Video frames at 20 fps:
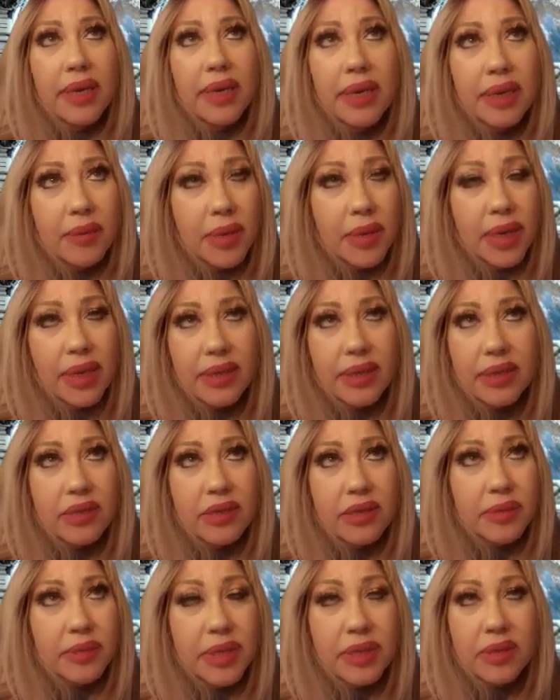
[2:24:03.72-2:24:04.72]
mean, come on,
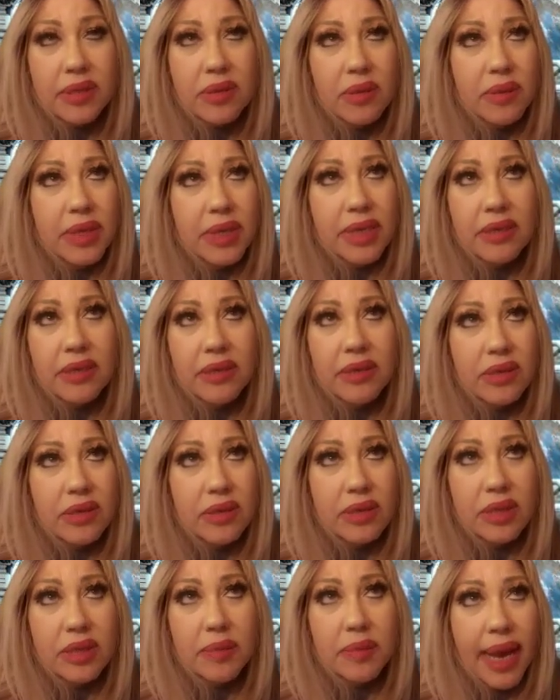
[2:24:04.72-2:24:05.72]
there's been so many
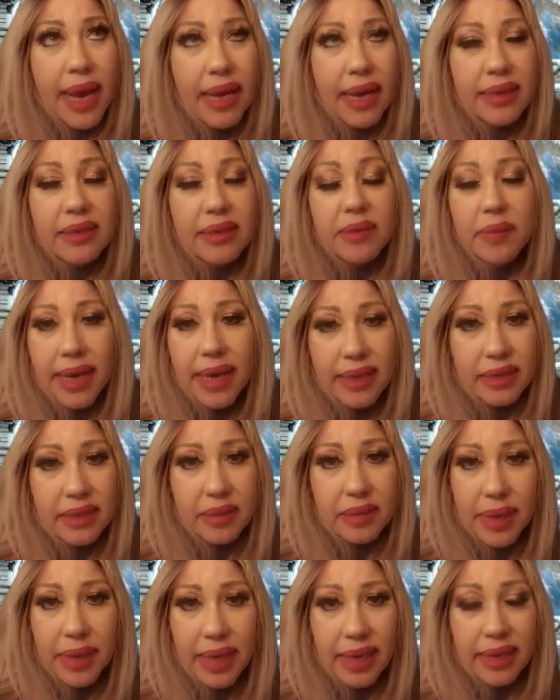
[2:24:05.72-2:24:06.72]
surgeries back to back
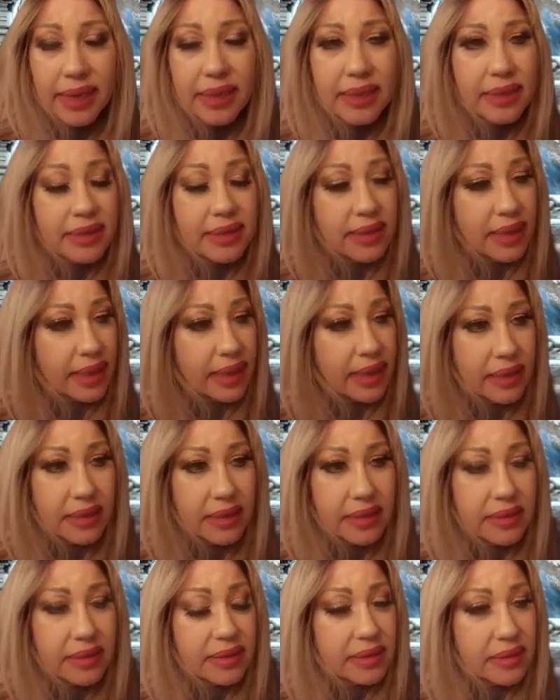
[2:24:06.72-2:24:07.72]
to back, and it's like
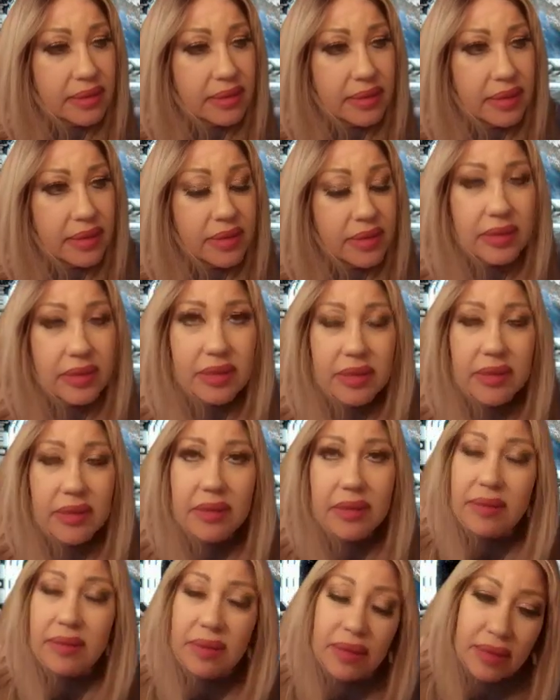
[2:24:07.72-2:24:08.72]
there's
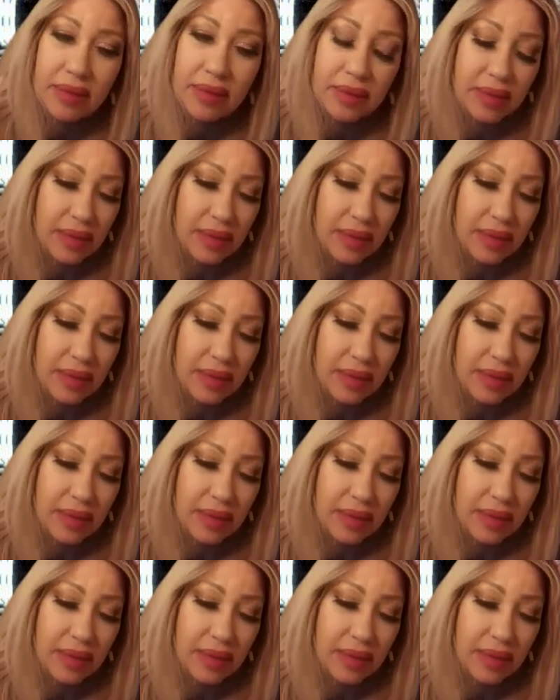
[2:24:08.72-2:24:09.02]
still